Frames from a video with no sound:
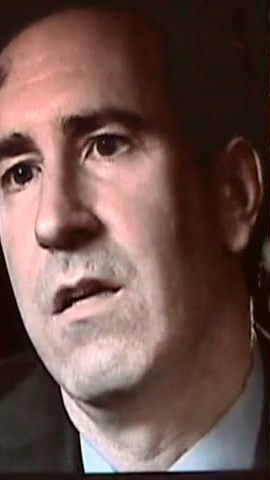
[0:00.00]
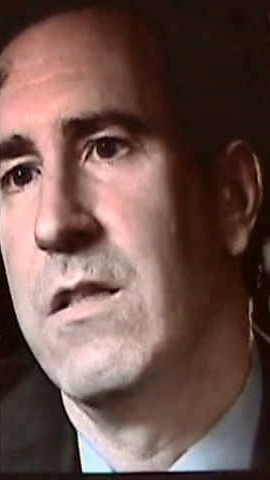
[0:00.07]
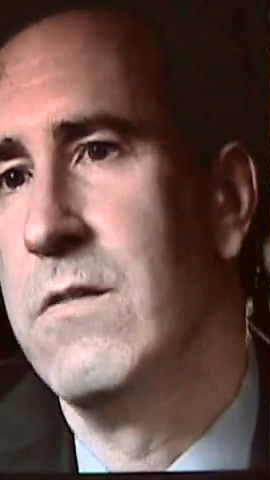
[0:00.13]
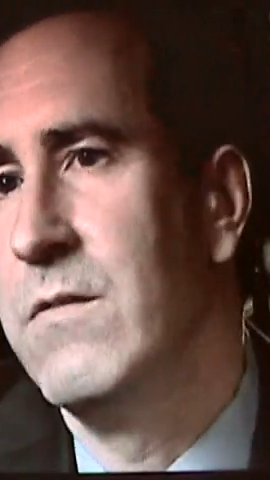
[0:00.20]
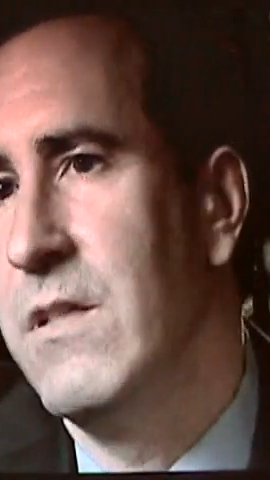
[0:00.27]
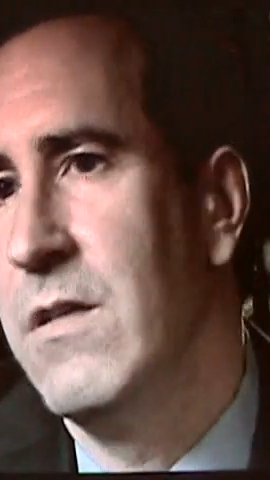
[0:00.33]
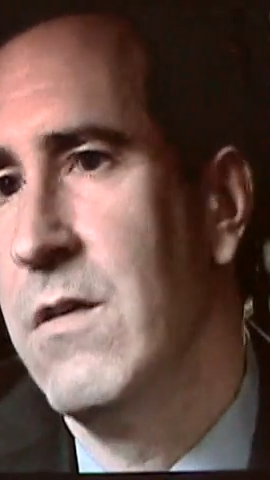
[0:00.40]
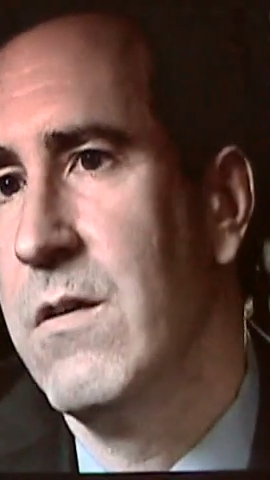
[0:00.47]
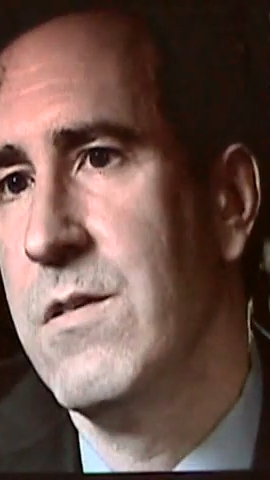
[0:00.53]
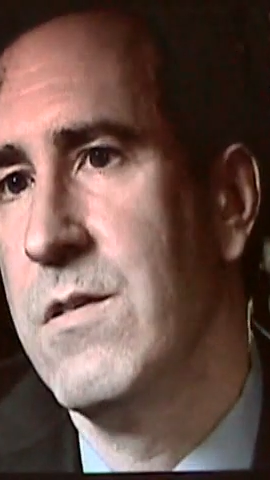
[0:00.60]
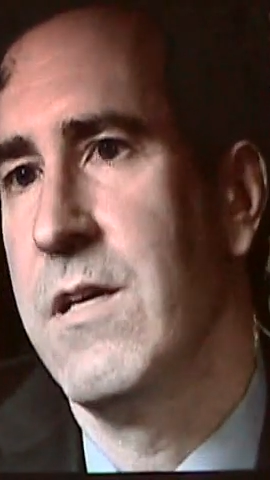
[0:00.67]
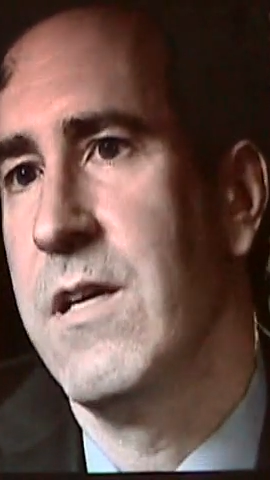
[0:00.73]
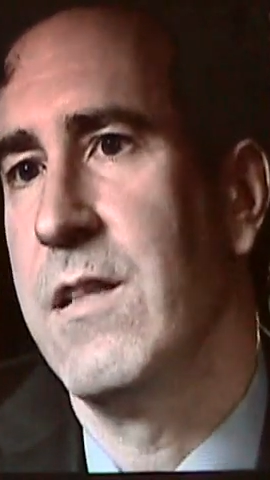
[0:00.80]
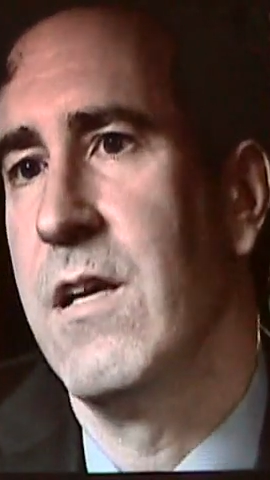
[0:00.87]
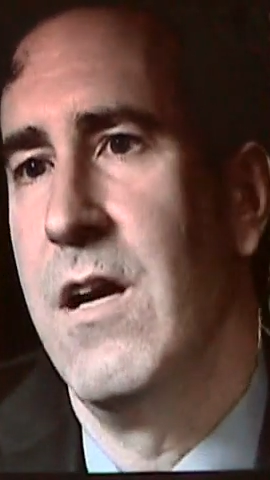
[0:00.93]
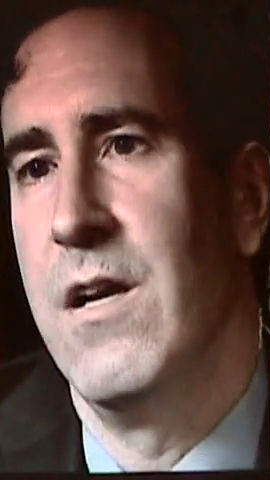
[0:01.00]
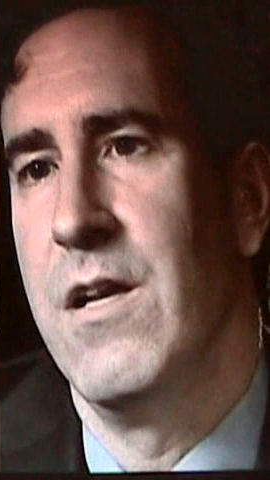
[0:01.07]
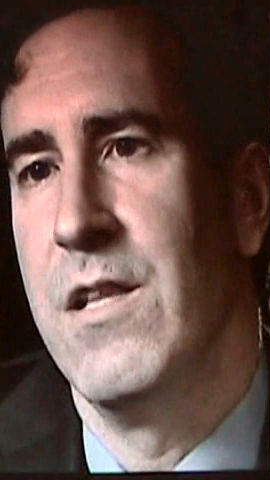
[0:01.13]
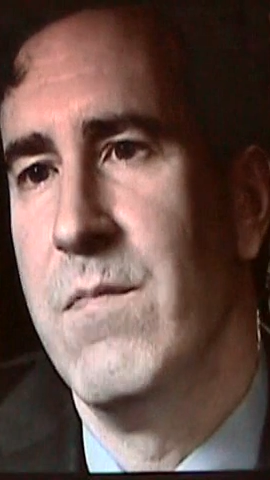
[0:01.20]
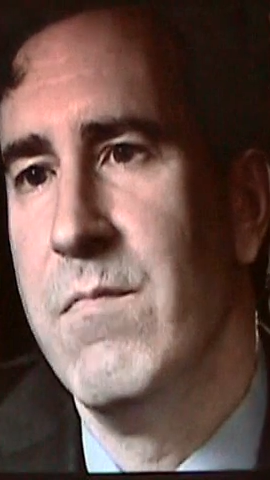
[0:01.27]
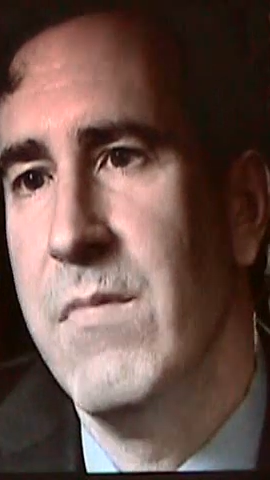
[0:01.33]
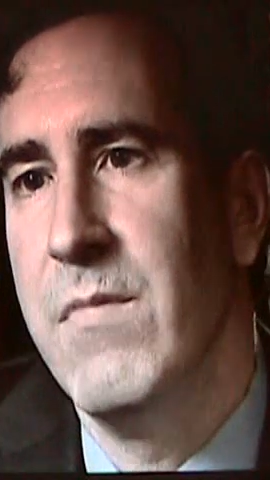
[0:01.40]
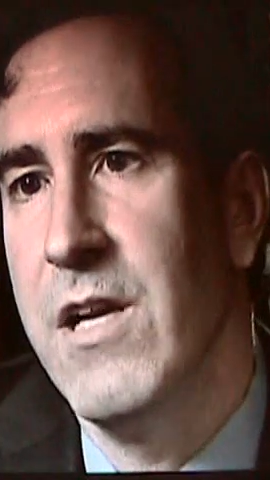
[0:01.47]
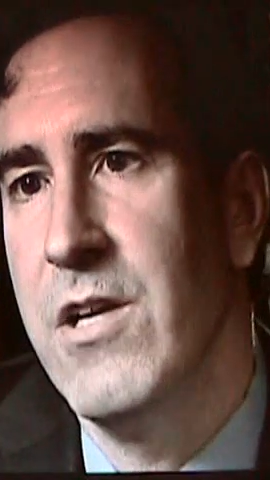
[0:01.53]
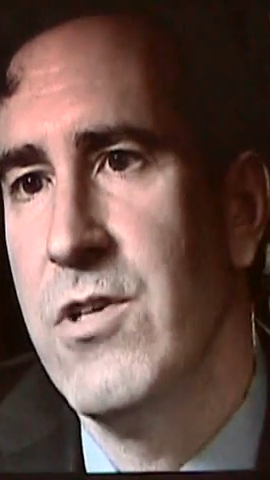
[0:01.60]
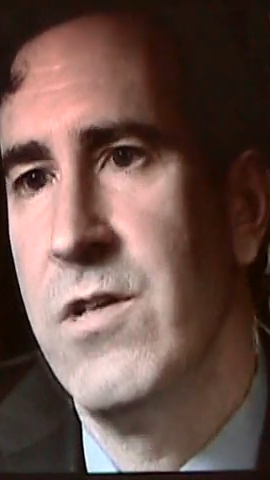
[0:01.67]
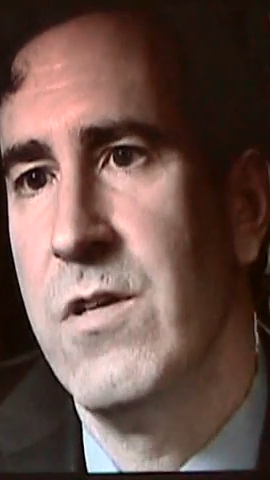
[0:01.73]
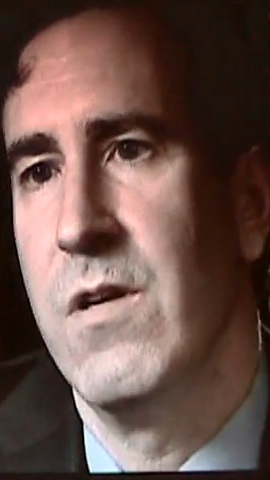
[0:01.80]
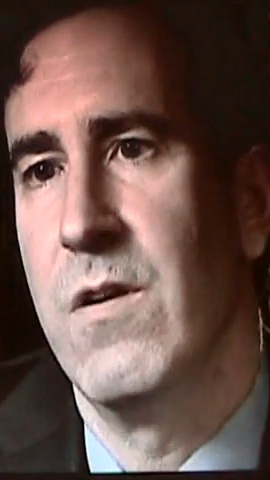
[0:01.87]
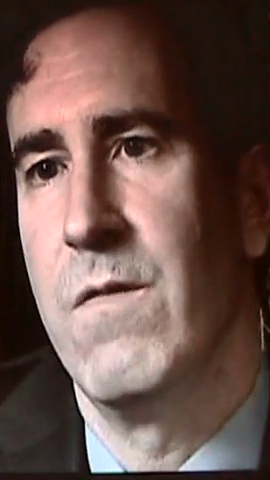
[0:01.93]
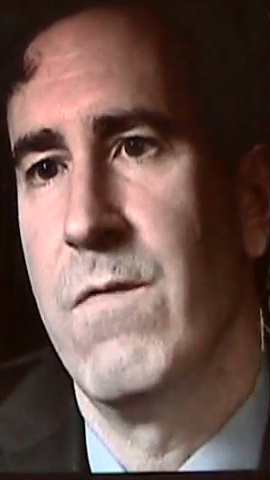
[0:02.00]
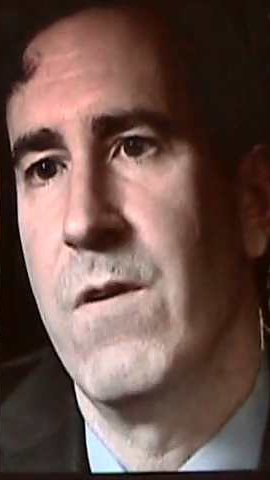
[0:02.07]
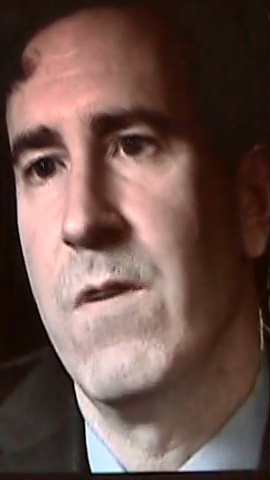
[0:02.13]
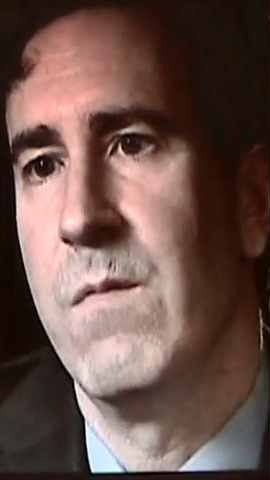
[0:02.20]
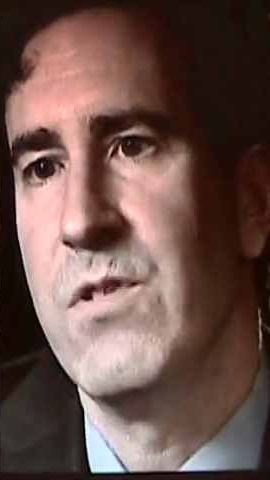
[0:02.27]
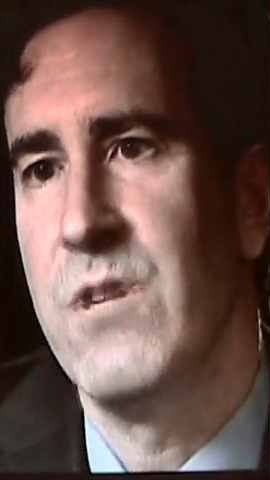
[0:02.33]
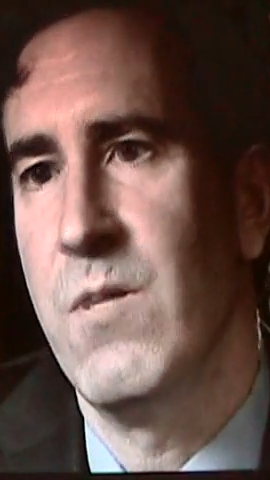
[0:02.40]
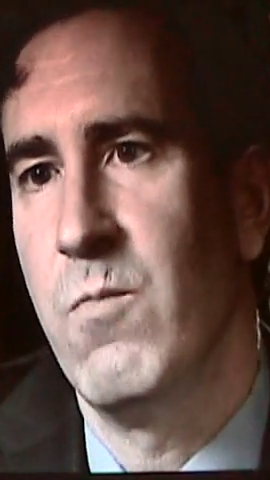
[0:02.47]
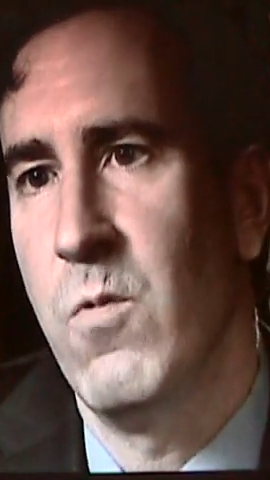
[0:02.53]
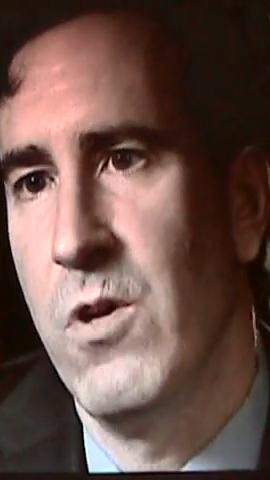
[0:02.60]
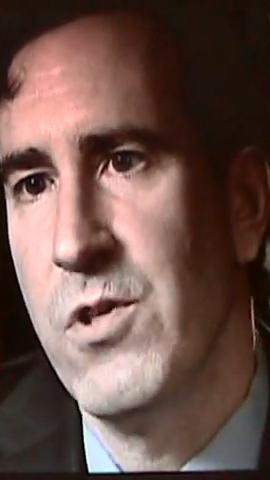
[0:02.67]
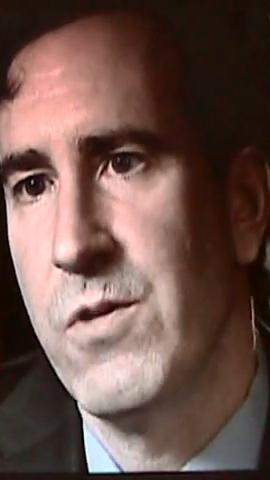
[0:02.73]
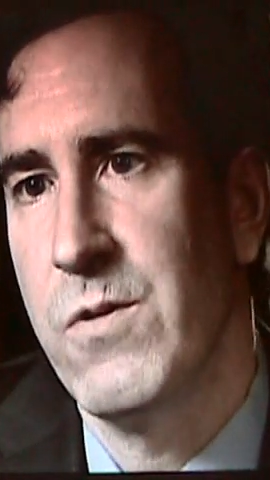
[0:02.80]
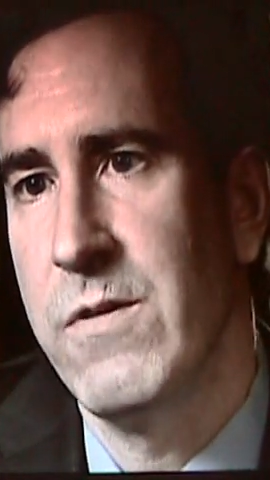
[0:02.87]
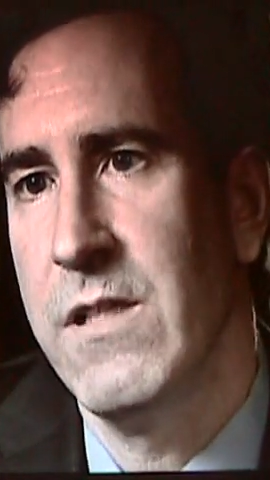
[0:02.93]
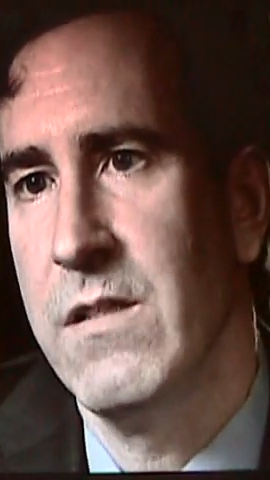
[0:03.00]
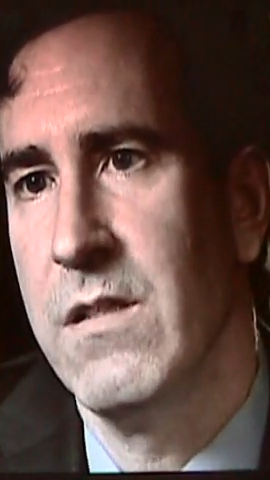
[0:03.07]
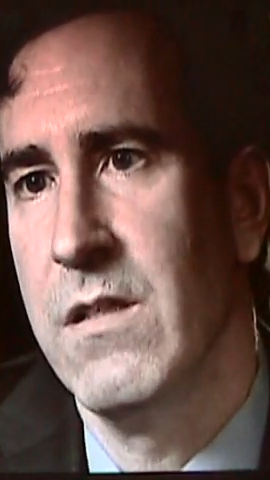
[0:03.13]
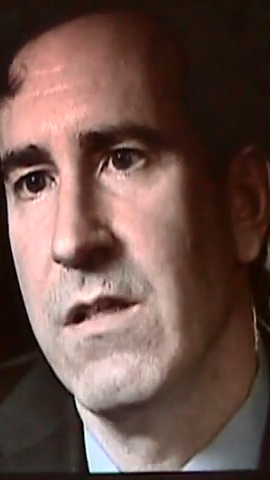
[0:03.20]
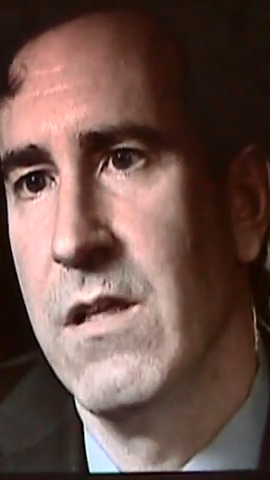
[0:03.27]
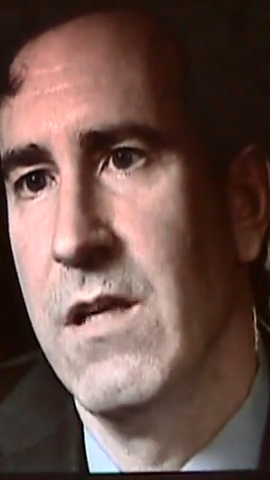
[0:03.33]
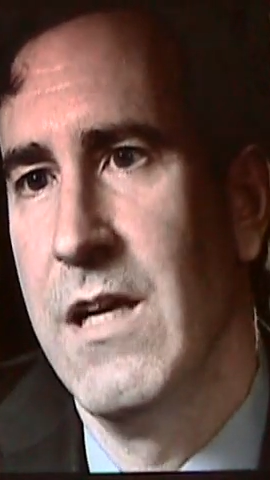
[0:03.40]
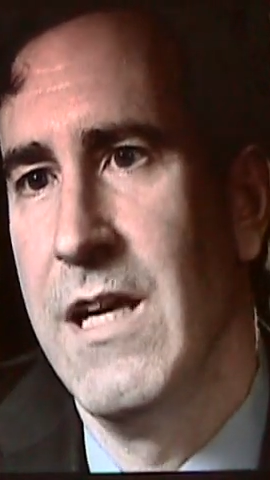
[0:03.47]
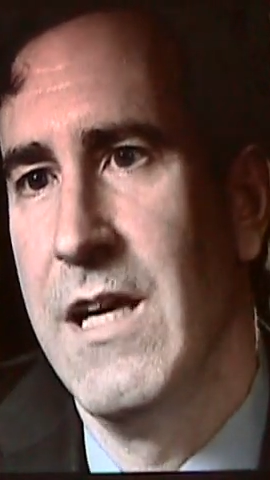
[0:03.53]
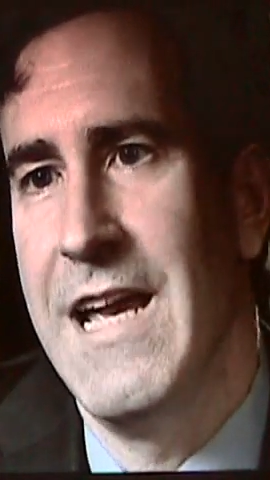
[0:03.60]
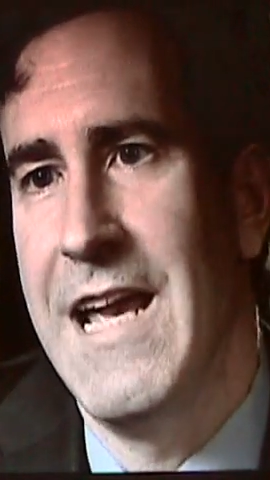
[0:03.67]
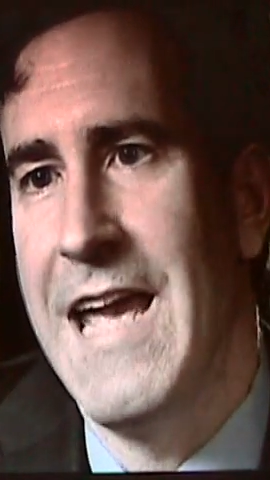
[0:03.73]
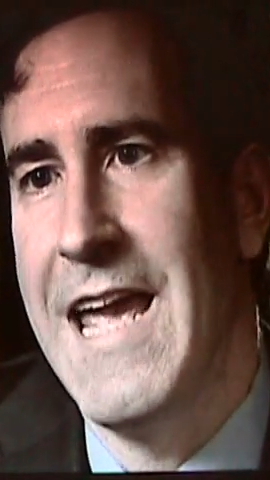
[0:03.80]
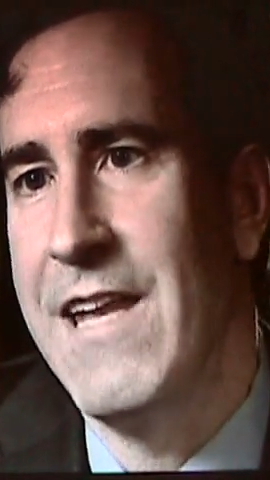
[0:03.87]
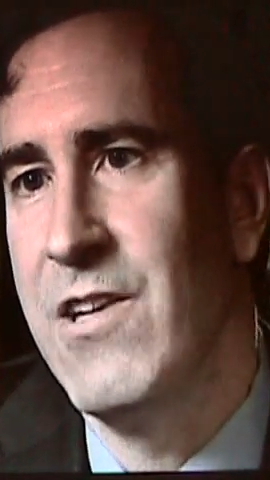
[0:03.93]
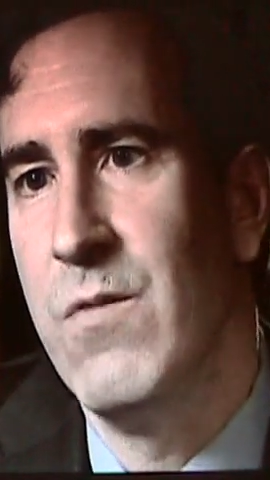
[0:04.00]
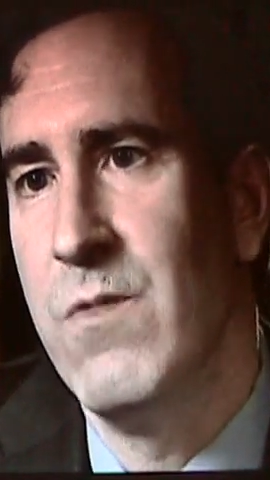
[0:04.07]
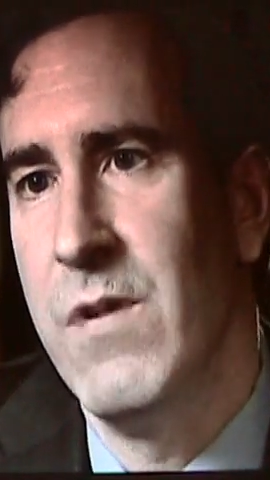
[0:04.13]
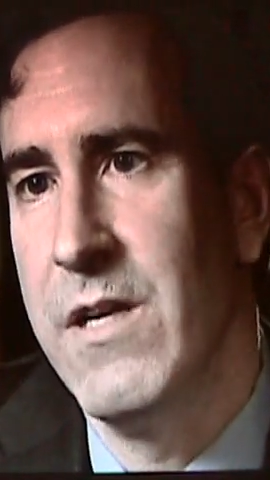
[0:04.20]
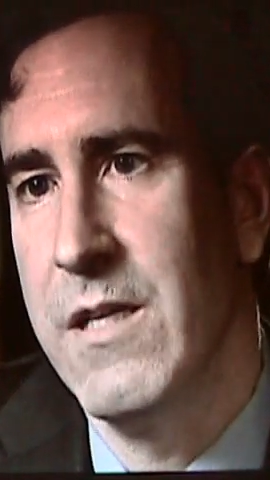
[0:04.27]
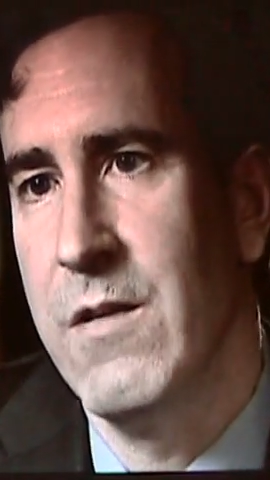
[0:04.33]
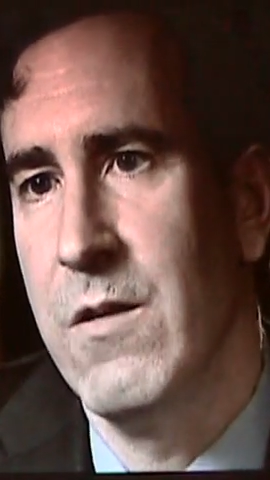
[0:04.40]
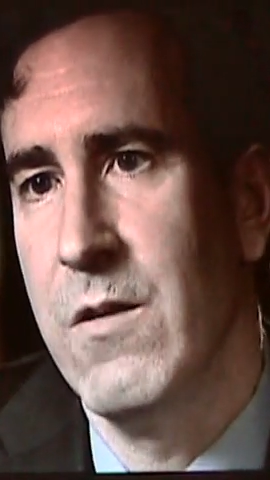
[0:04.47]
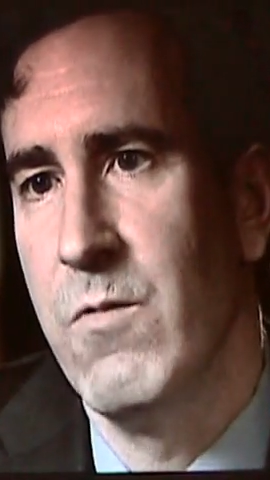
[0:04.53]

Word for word: you'll notice that the major firms on Wall Street had no money